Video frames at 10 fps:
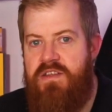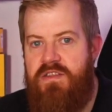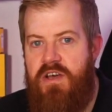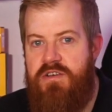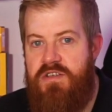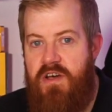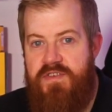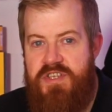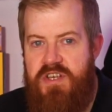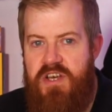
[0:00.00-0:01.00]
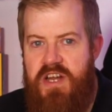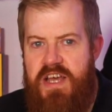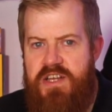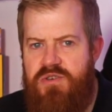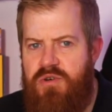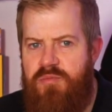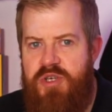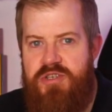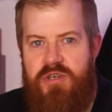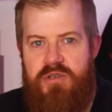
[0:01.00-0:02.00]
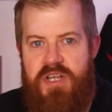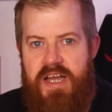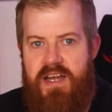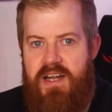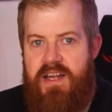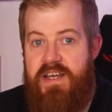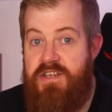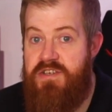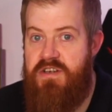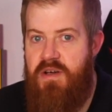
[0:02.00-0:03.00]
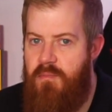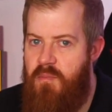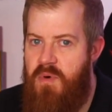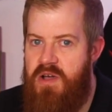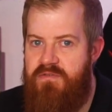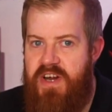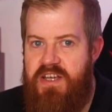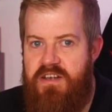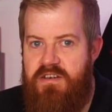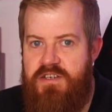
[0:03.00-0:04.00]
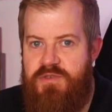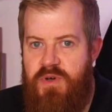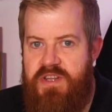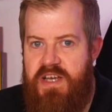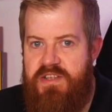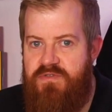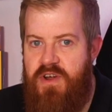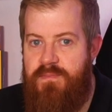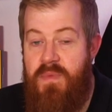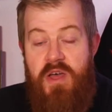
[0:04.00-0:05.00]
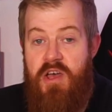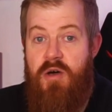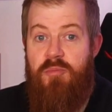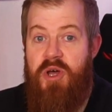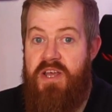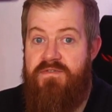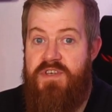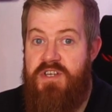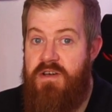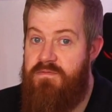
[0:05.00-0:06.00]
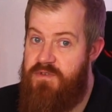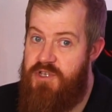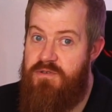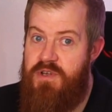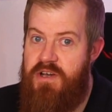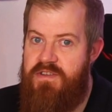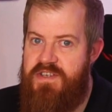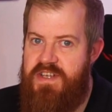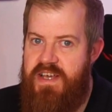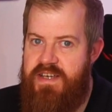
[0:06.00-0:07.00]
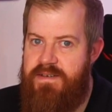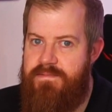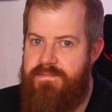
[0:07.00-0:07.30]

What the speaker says: Those of a certain age or musical inclination might recognise what that's from, but if you don't, you know the saying.